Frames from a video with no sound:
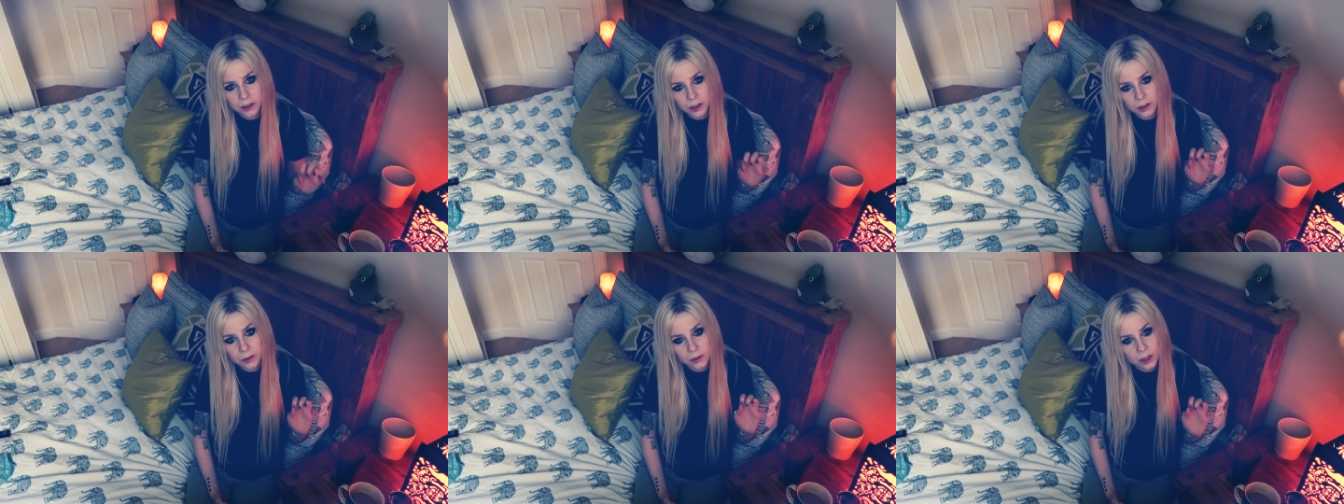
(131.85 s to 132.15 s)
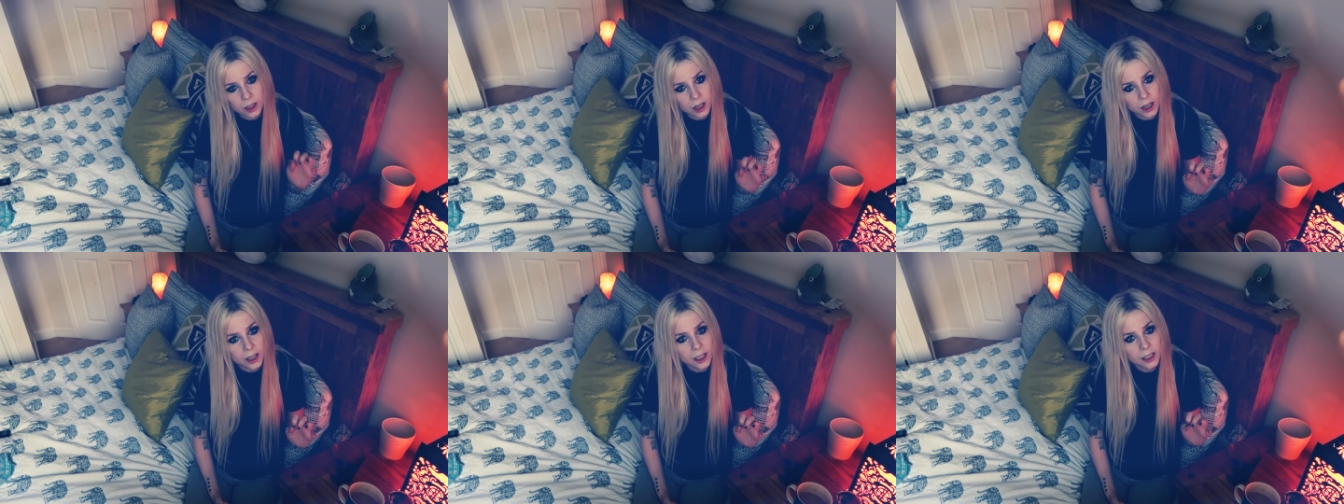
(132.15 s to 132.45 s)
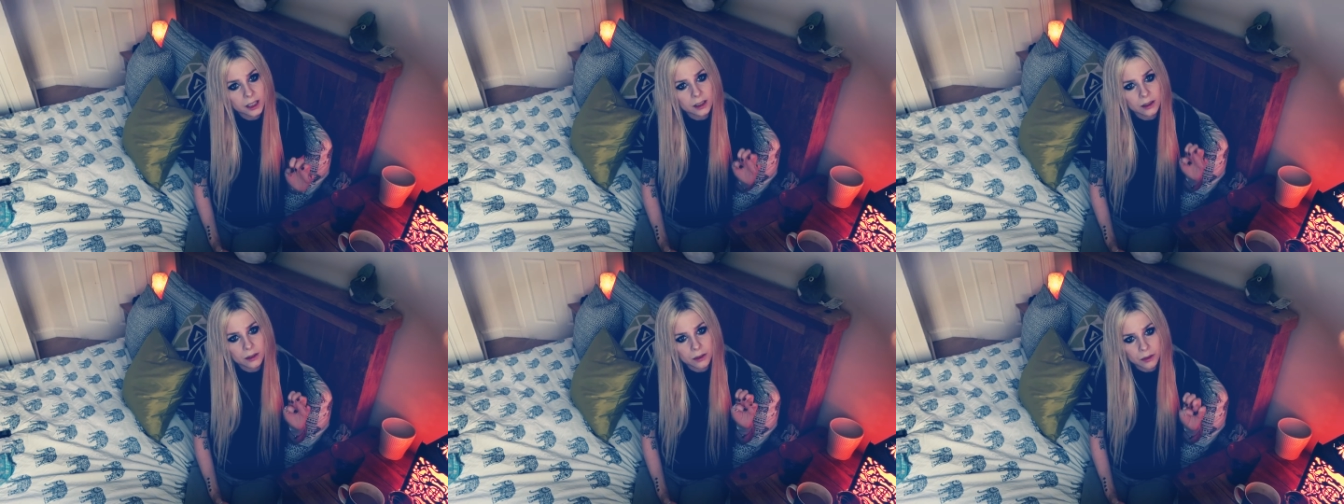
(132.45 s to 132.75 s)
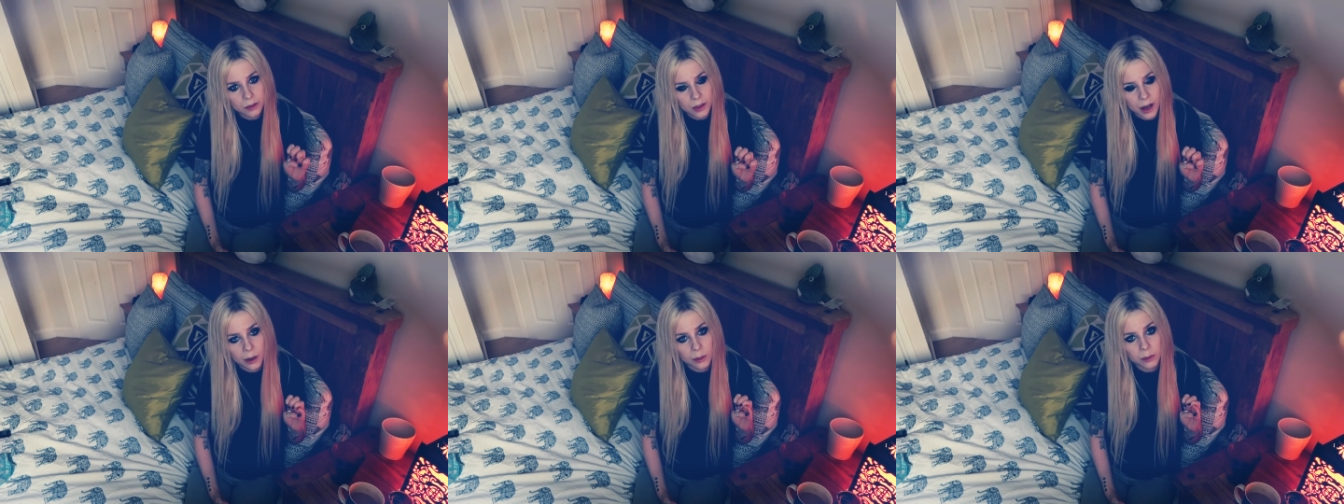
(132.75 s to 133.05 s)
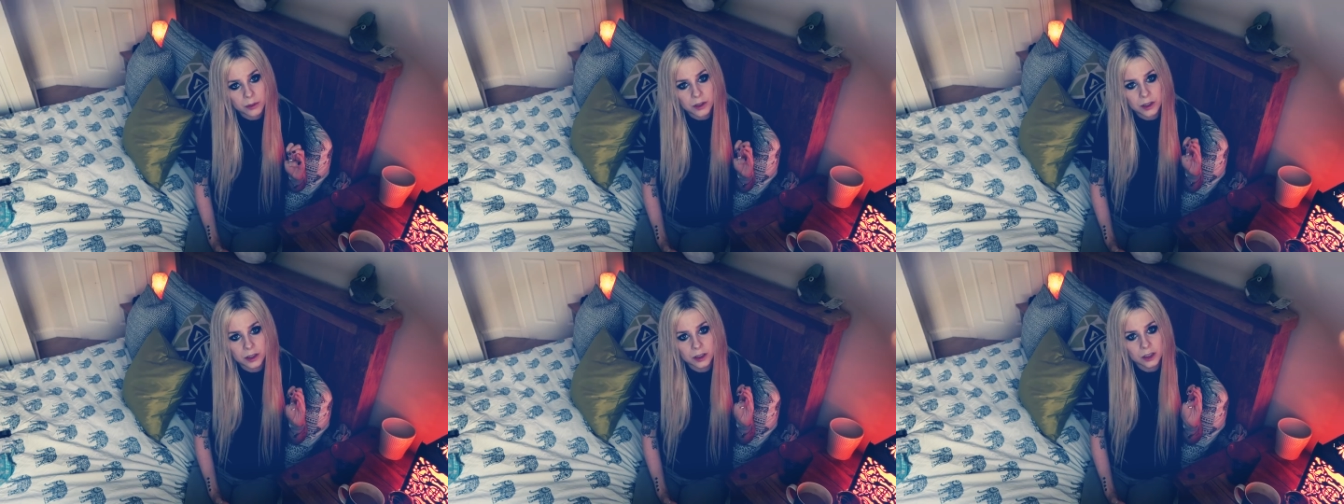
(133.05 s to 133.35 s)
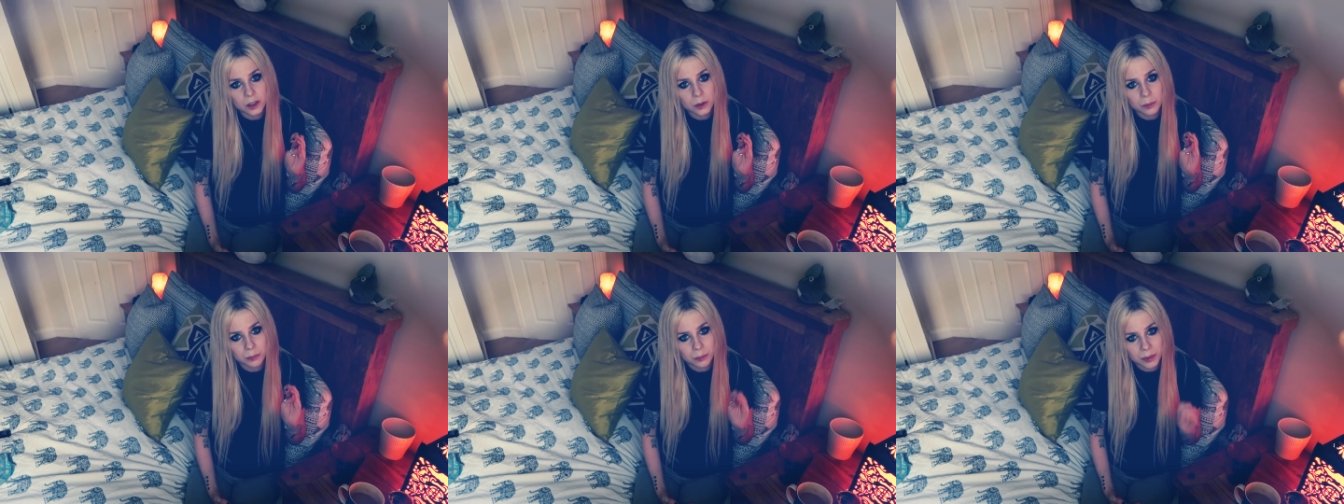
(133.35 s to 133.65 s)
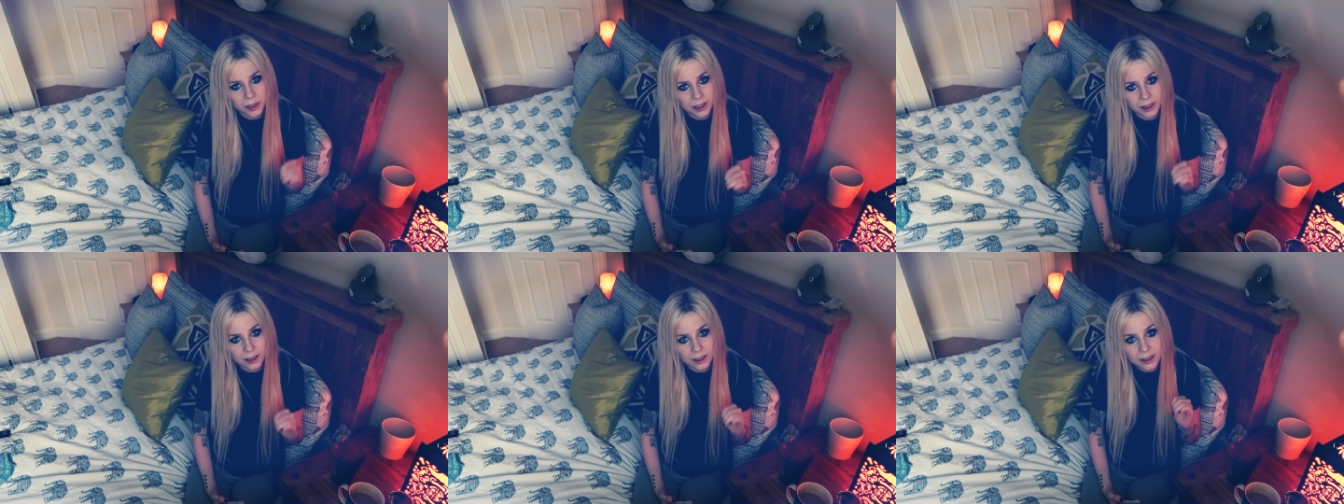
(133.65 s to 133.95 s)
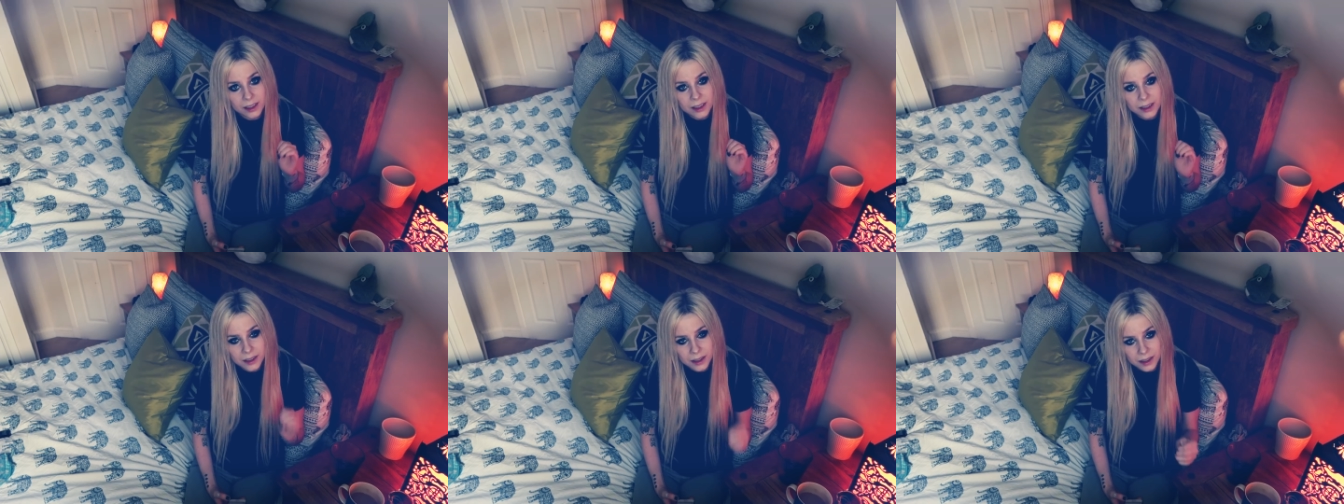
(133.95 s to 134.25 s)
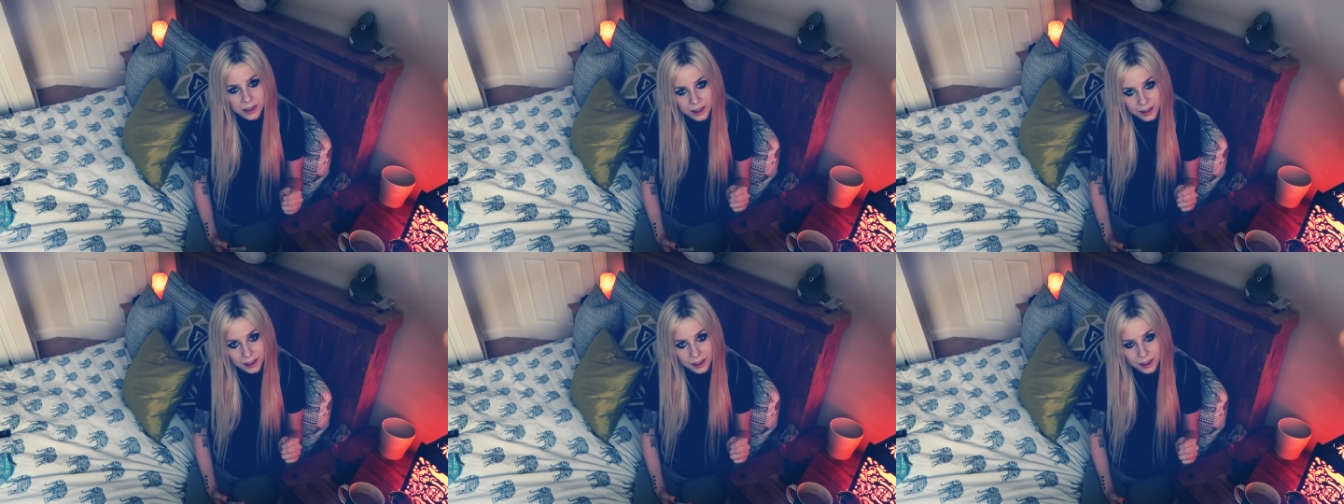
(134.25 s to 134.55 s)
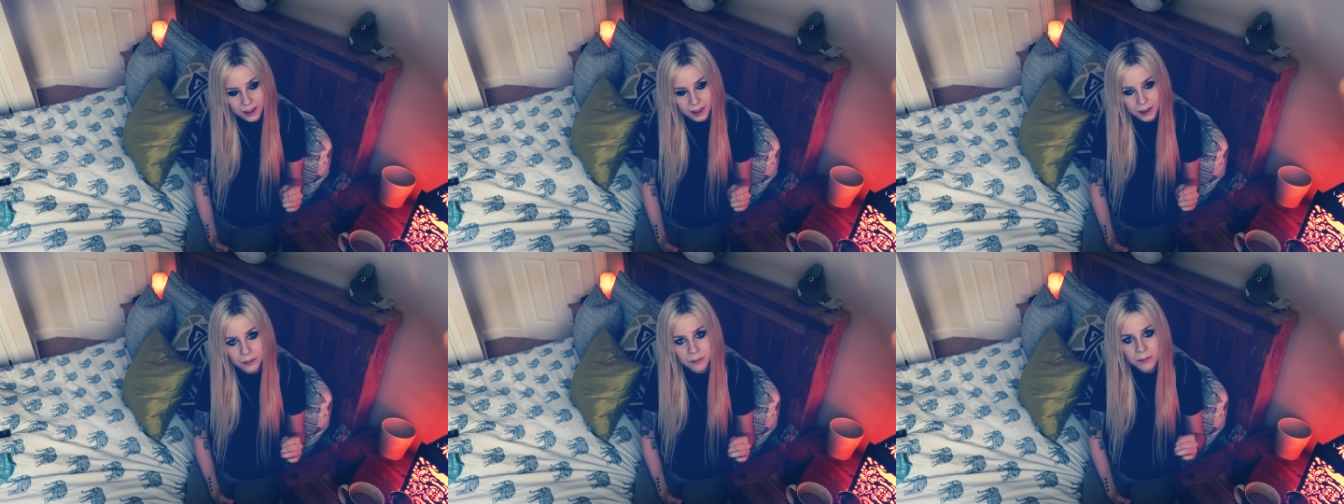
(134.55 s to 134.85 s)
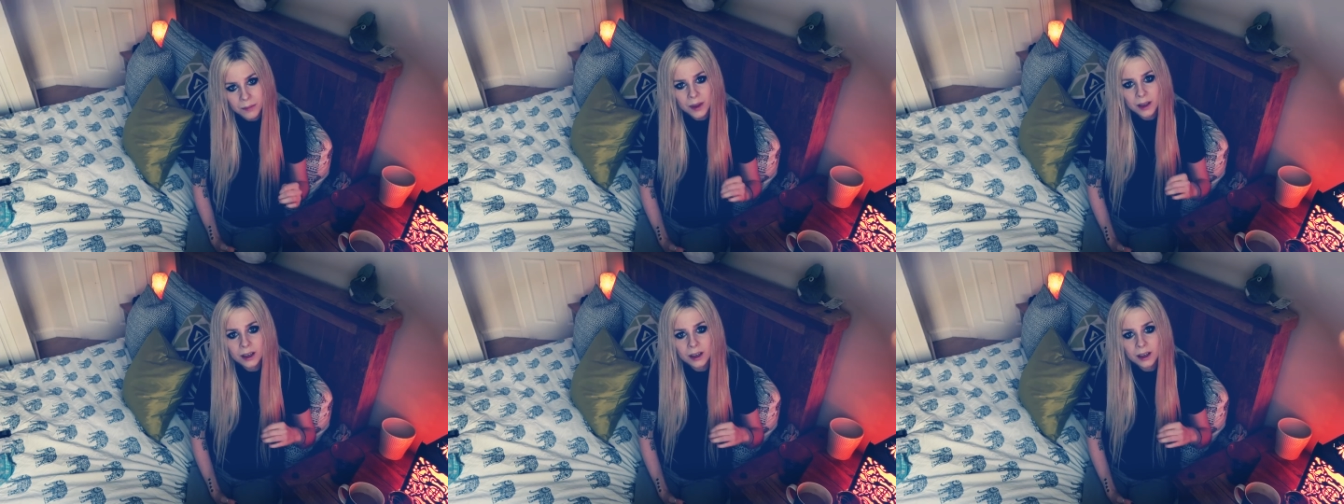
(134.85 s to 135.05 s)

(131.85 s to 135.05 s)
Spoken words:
to 9000 BC.